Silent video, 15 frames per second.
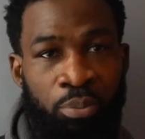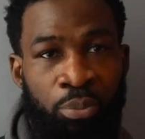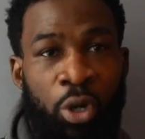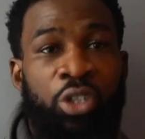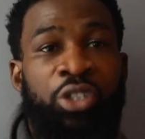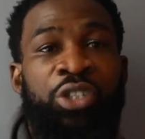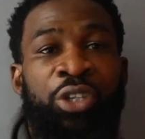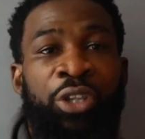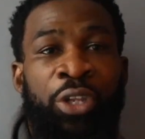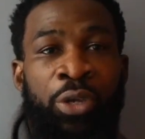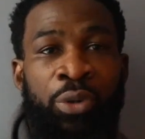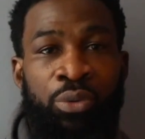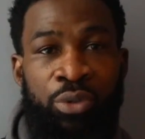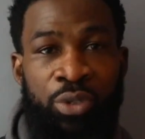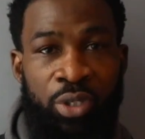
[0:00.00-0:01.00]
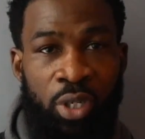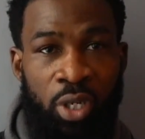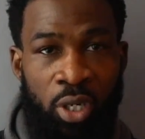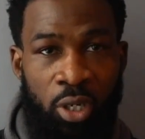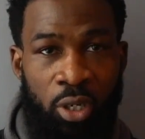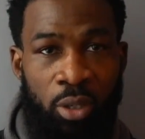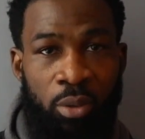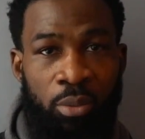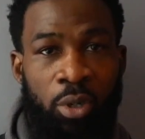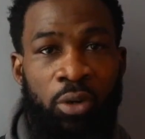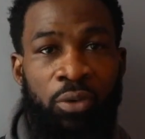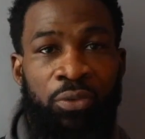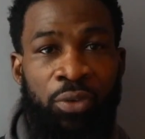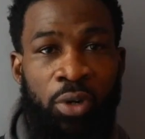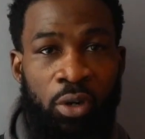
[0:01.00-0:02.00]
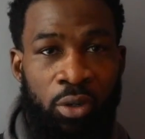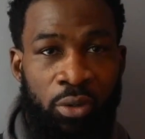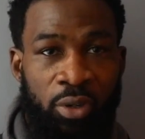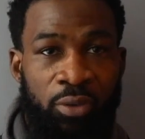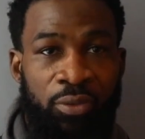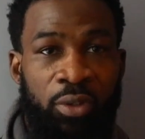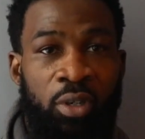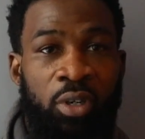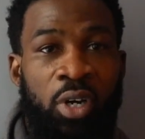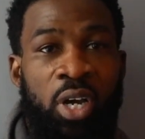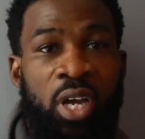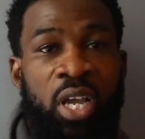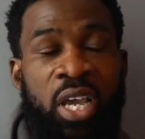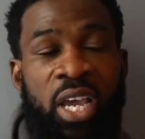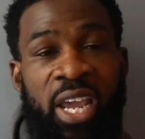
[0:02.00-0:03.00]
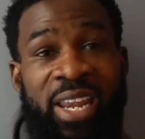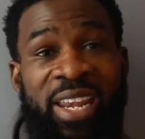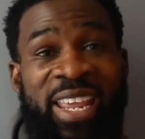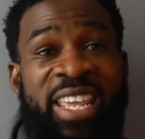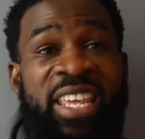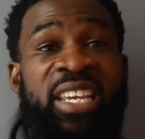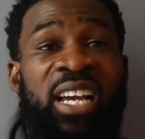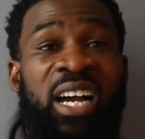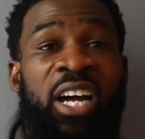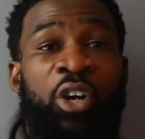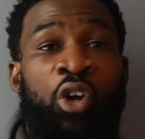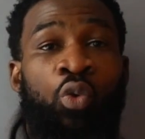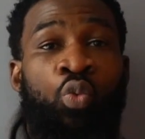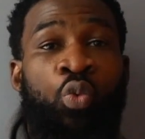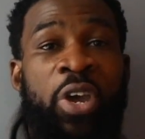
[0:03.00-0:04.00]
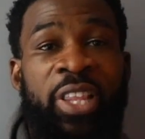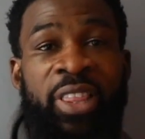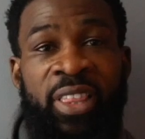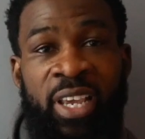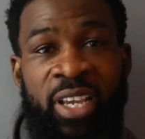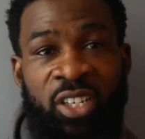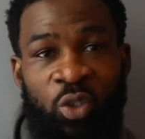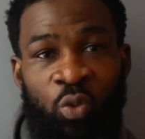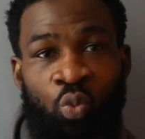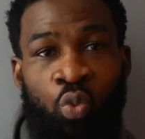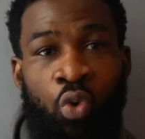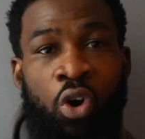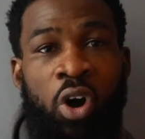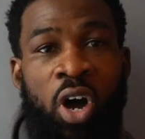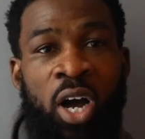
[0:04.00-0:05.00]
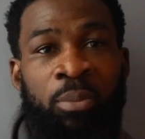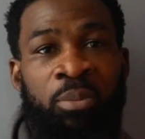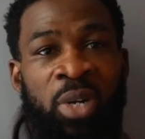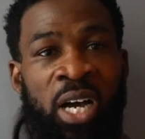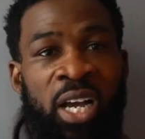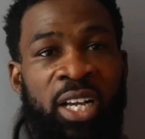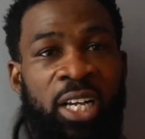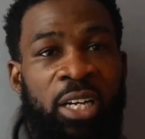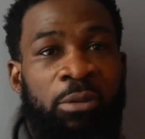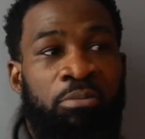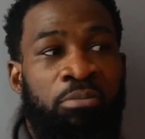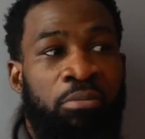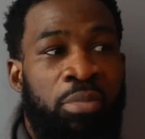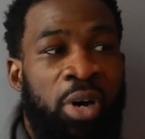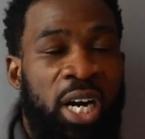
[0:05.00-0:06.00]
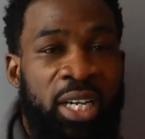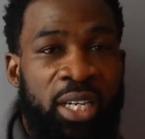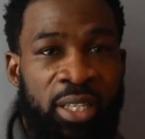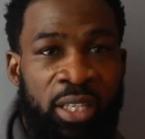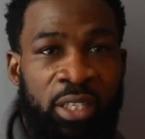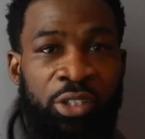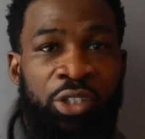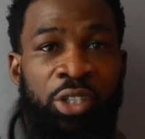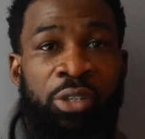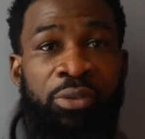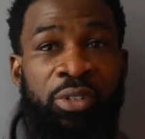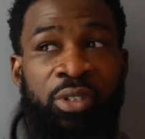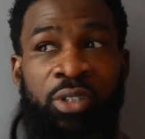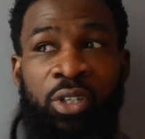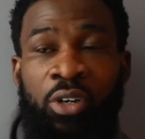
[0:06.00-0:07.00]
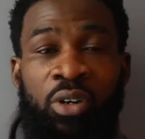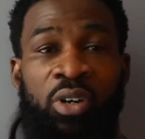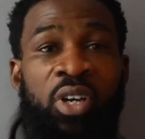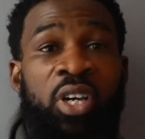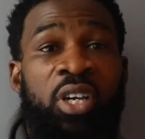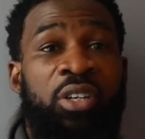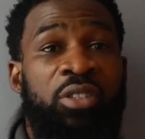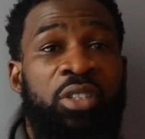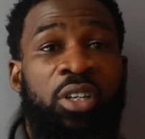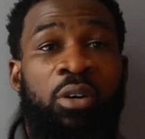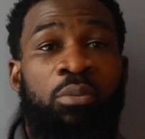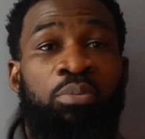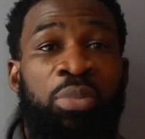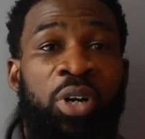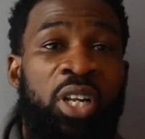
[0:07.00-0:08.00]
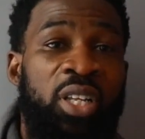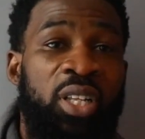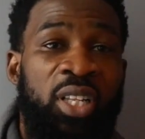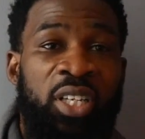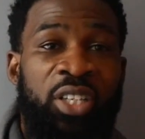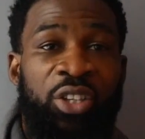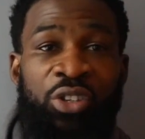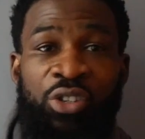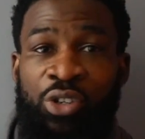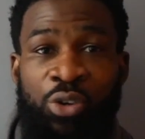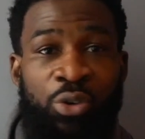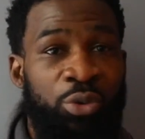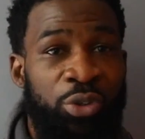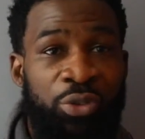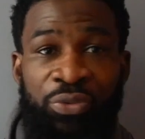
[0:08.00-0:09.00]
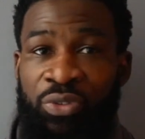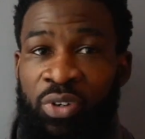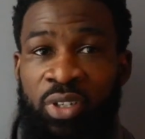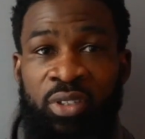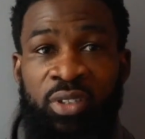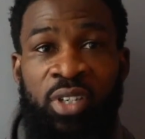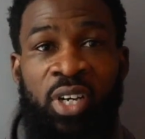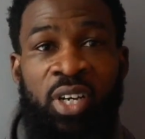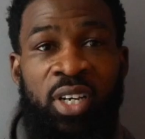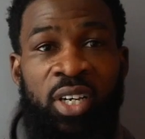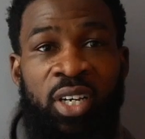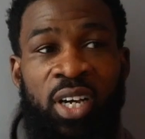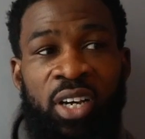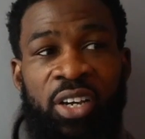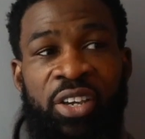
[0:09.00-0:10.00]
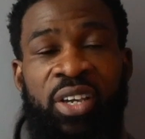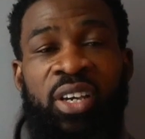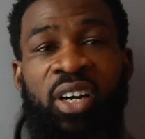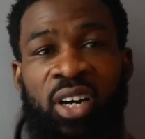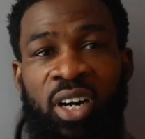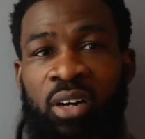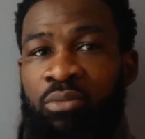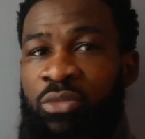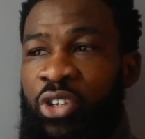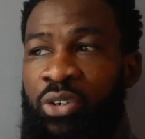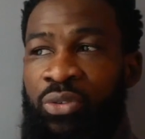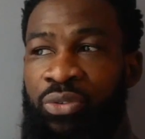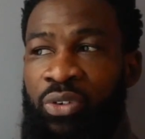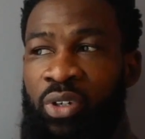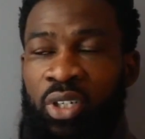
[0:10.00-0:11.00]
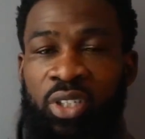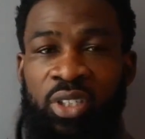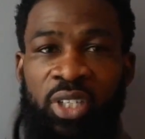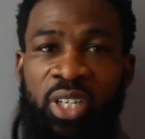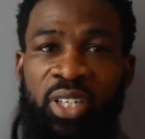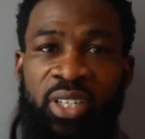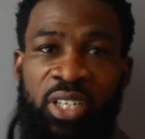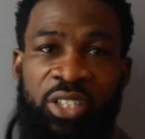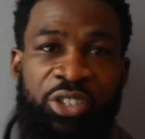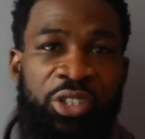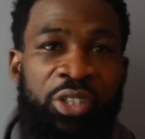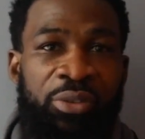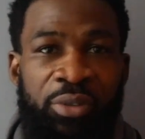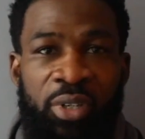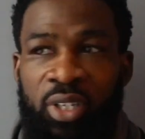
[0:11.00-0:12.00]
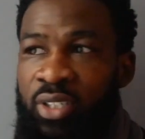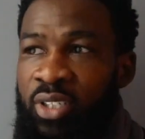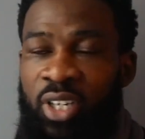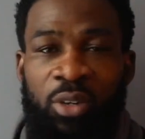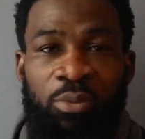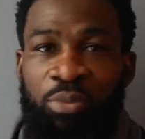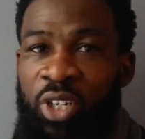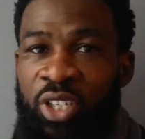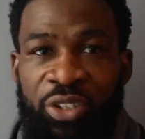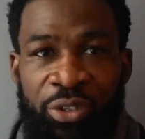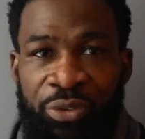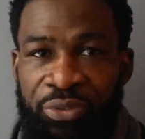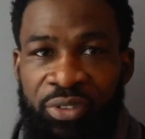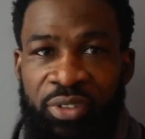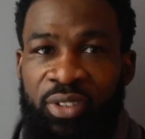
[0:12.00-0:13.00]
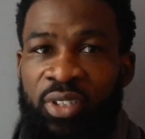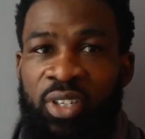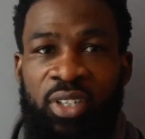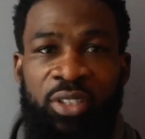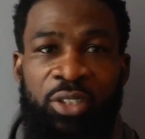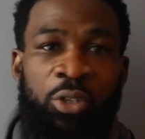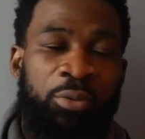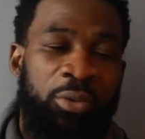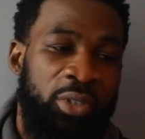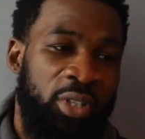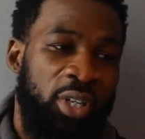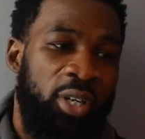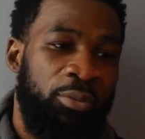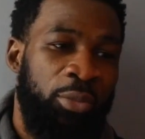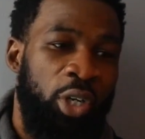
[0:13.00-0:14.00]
Boxing News, a photographer, and he kind of witnessed what I'm like back in Nigeria. So it's completely two different. Here I'm different than Nigeria. It's a complete difference, like a superstar.